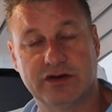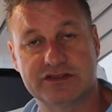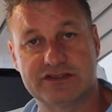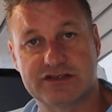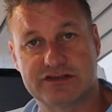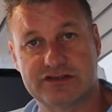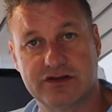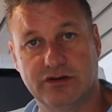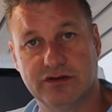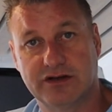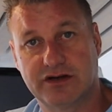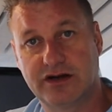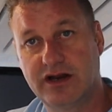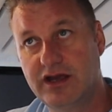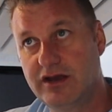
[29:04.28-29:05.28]
watts of
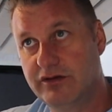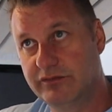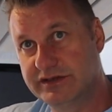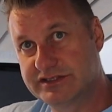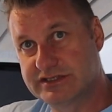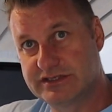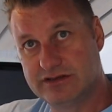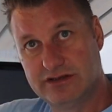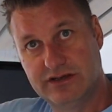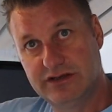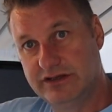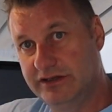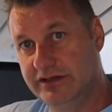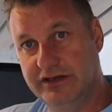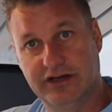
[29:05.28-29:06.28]
solar, which
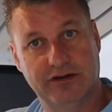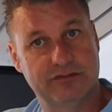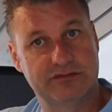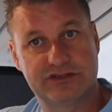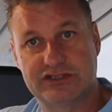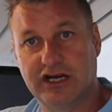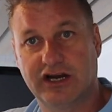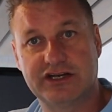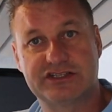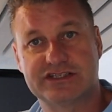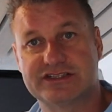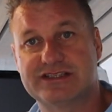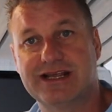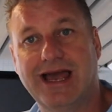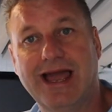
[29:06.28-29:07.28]

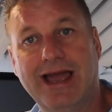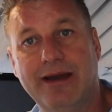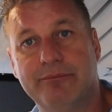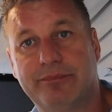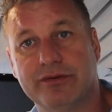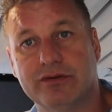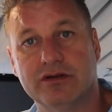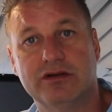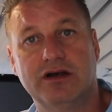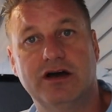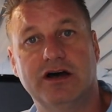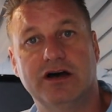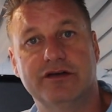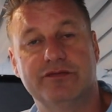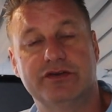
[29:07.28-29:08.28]
charges ample
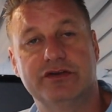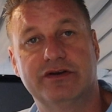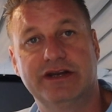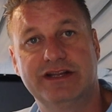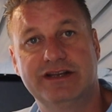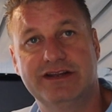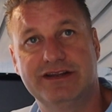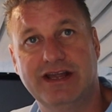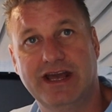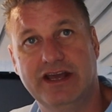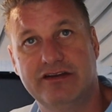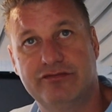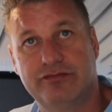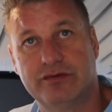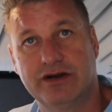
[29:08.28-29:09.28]
during the day
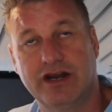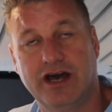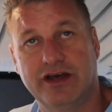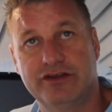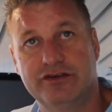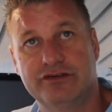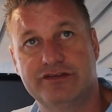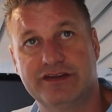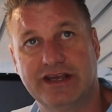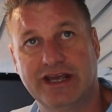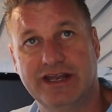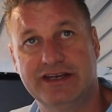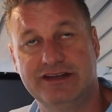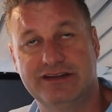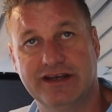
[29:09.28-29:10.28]
if we're not using
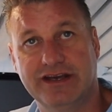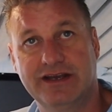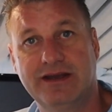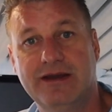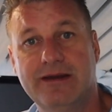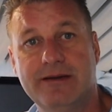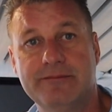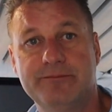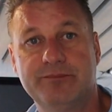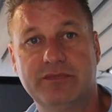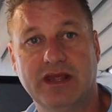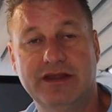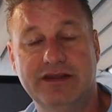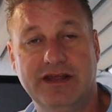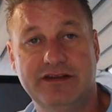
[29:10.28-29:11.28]
anything.
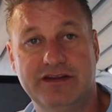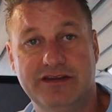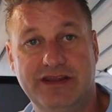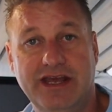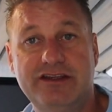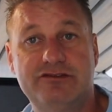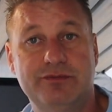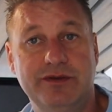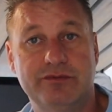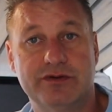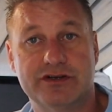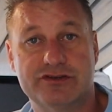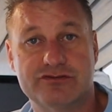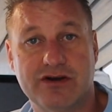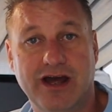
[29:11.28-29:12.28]
And then the days we
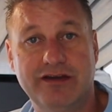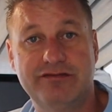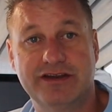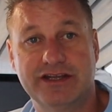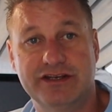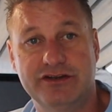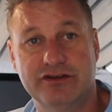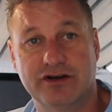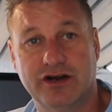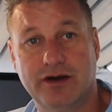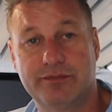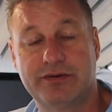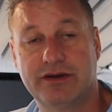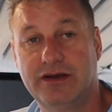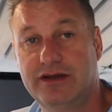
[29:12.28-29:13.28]
were driving in
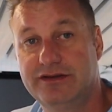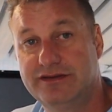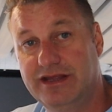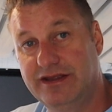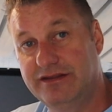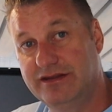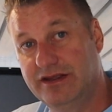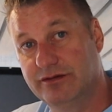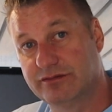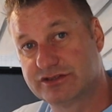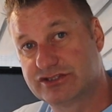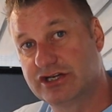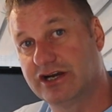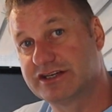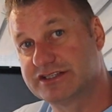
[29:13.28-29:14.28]
Europe, then it
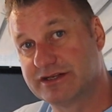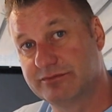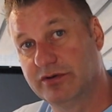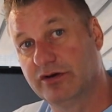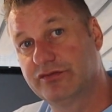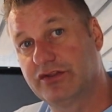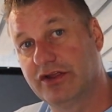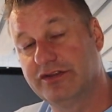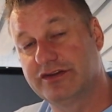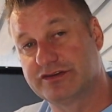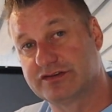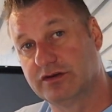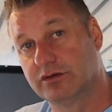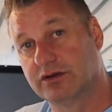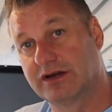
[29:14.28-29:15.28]
was charging both on the
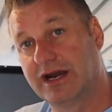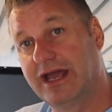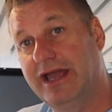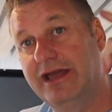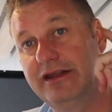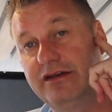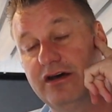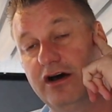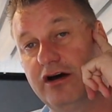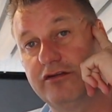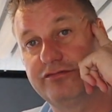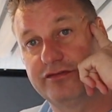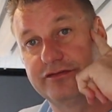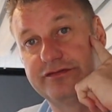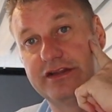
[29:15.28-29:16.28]
solar and
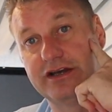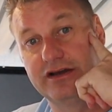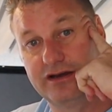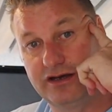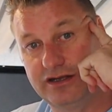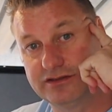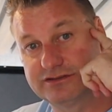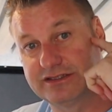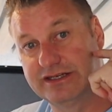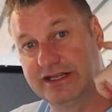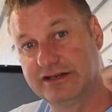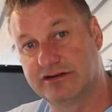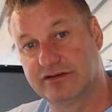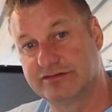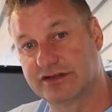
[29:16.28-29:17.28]
off of the
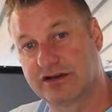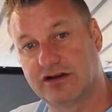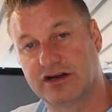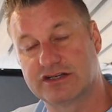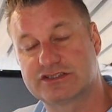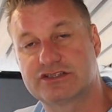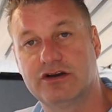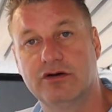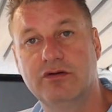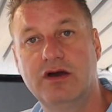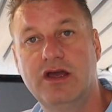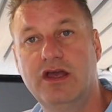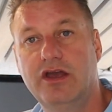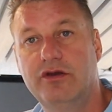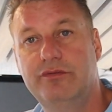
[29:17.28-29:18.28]
alternator of the car. So
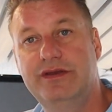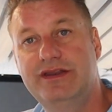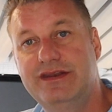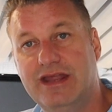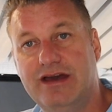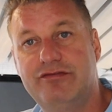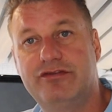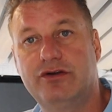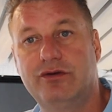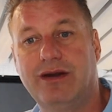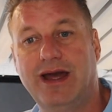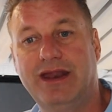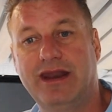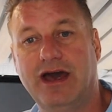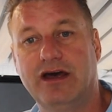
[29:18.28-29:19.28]
we never
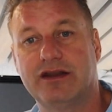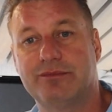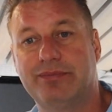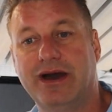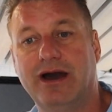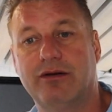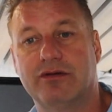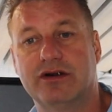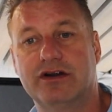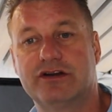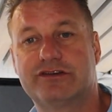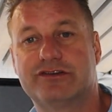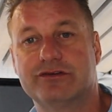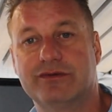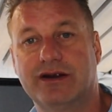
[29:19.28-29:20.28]
ran out of power
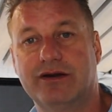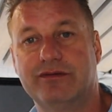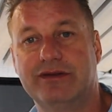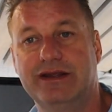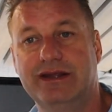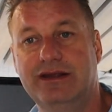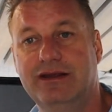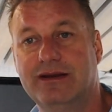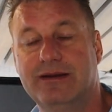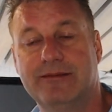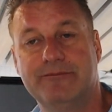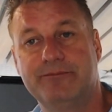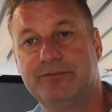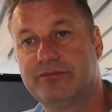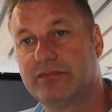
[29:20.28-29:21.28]
to where we
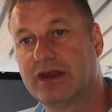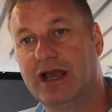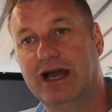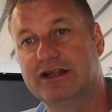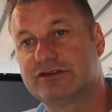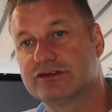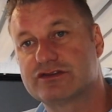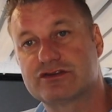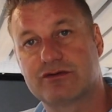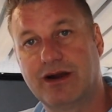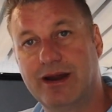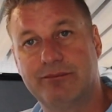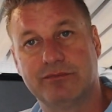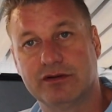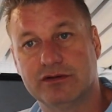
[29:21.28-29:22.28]
had to
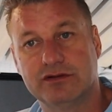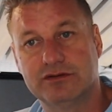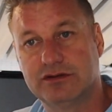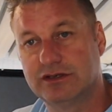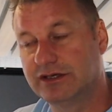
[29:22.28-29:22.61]
scramble